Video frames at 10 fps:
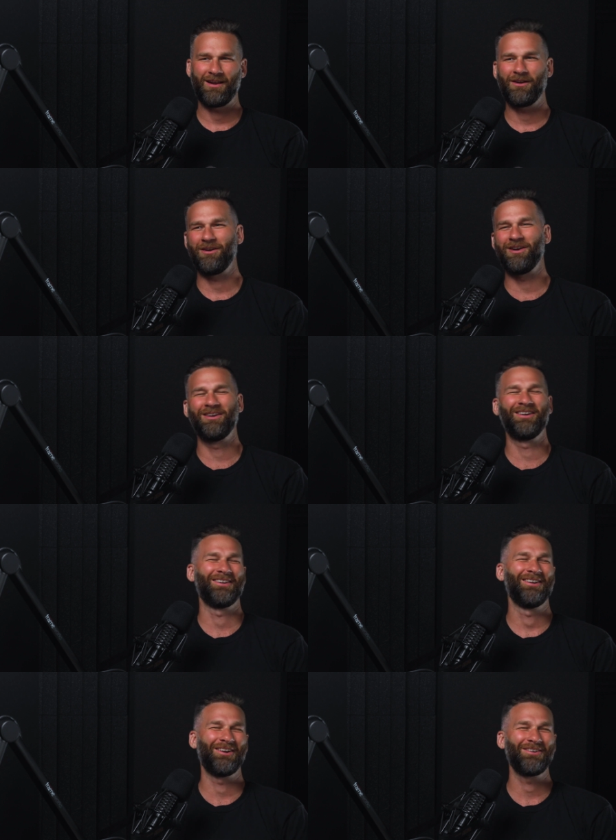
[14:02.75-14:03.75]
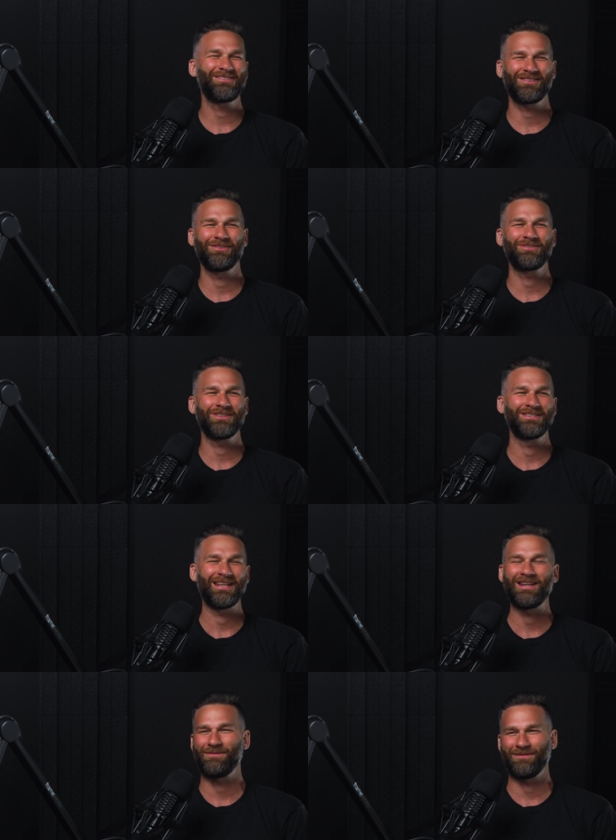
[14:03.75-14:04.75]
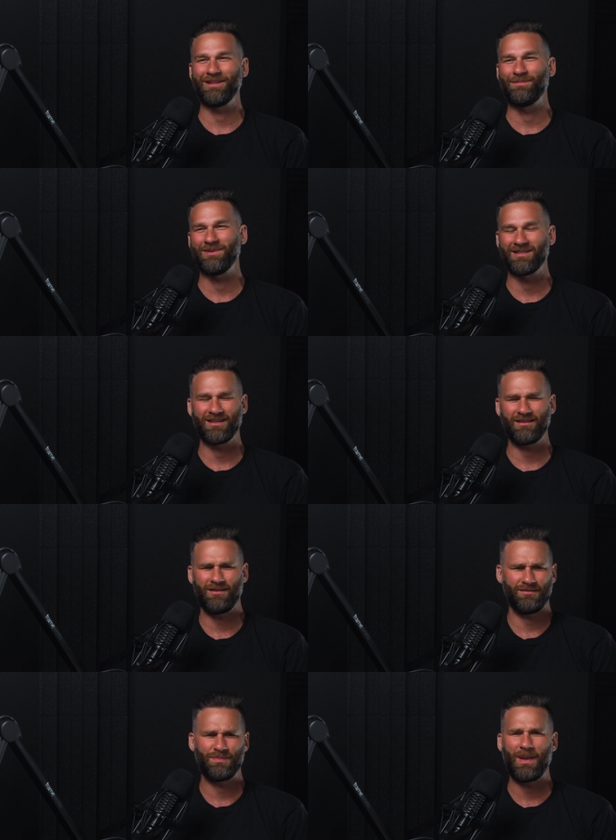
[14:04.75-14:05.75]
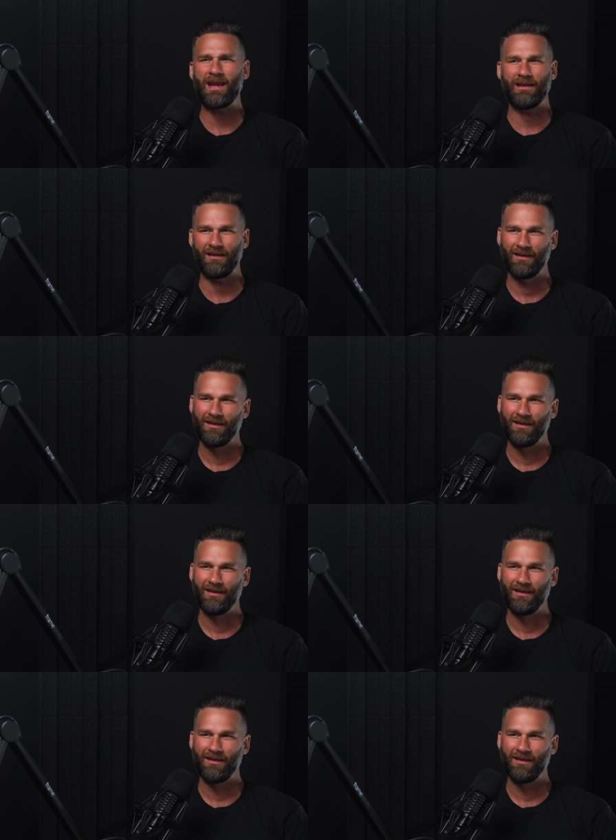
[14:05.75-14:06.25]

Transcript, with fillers: her her solution to any flip is like, oh, just paint it.